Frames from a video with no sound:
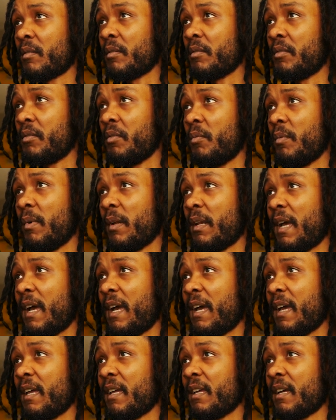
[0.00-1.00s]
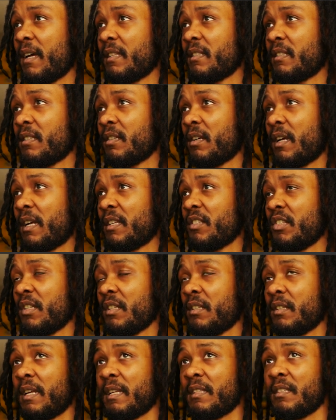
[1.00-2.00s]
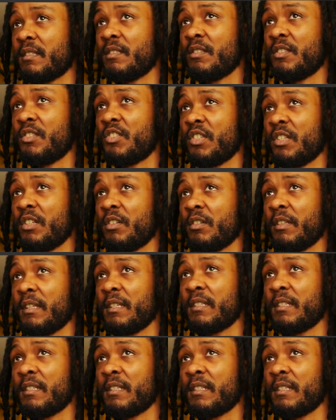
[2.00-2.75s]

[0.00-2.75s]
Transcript: Do one eye. I generally